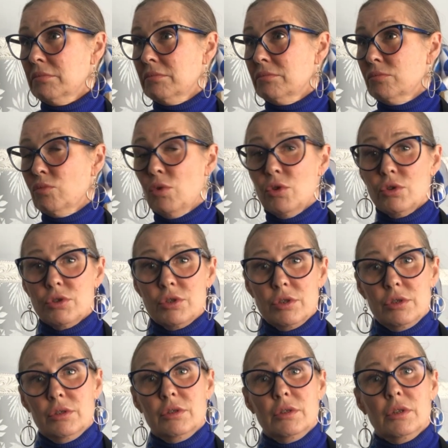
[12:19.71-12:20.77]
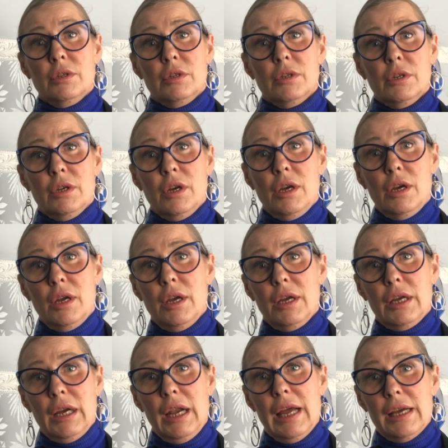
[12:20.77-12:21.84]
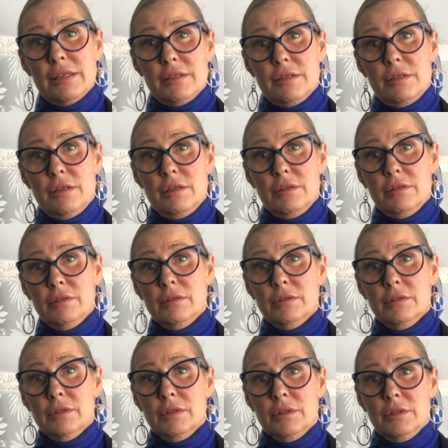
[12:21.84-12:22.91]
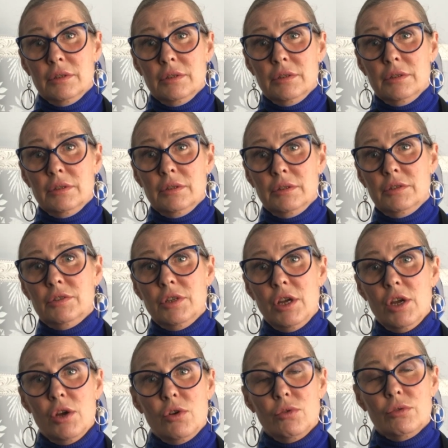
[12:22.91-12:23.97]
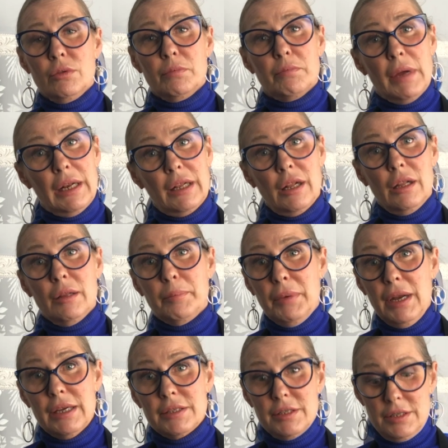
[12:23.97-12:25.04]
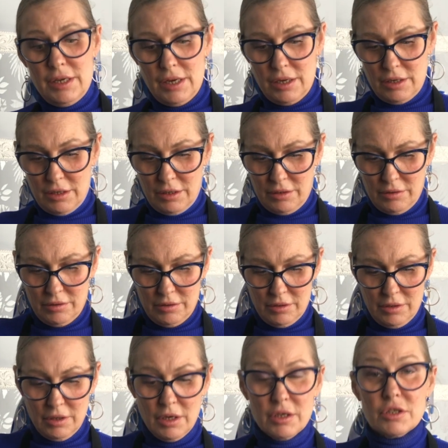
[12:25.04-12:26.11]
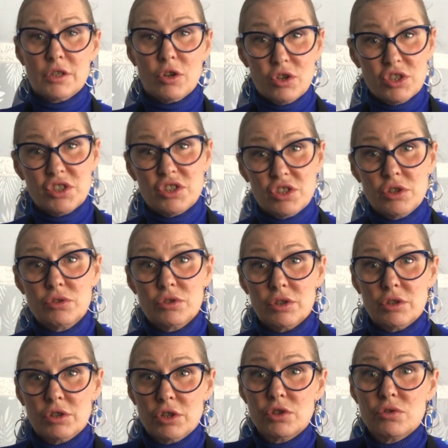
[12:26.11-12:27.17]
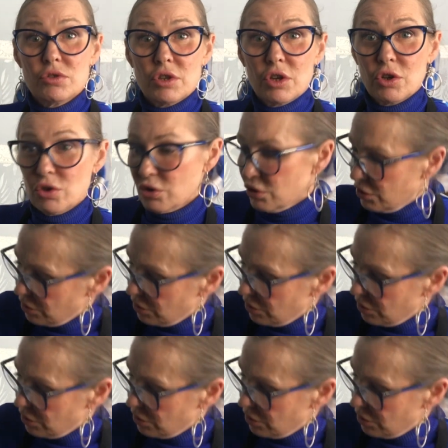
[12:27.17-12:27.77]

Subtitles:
wood, glass, stone, metal, plastic, as long as you use a good